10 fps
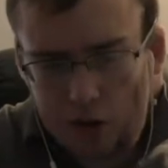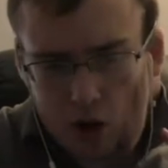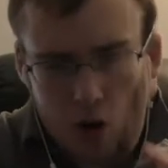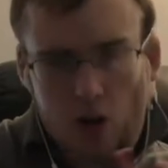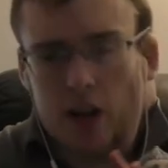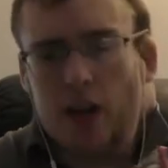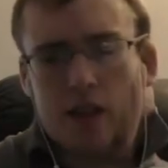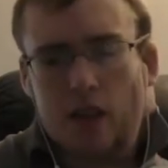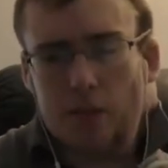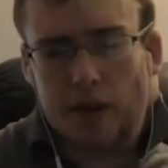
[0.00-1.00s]

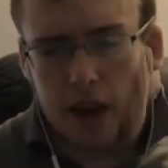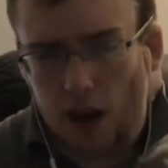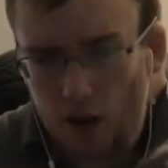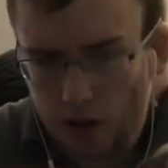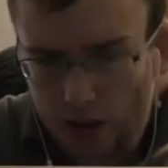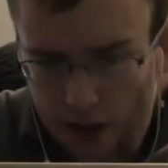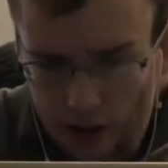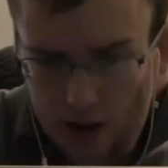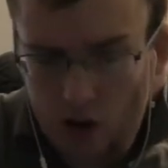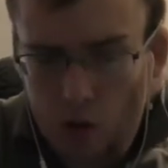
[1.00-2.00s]
Guardian of the
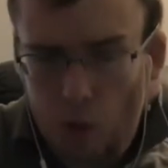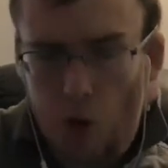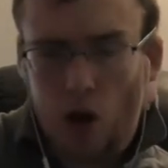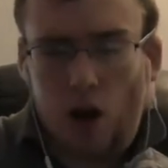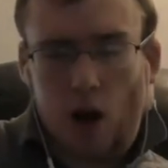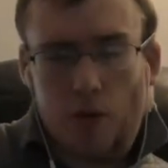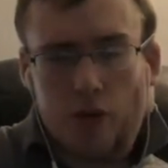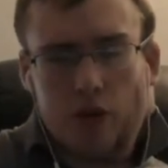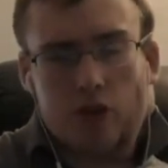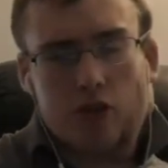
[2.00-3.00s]
Galaxy walking off of
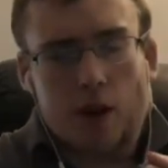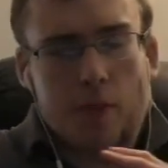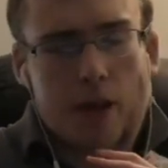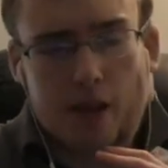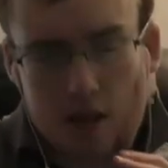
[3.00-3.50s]
their ship in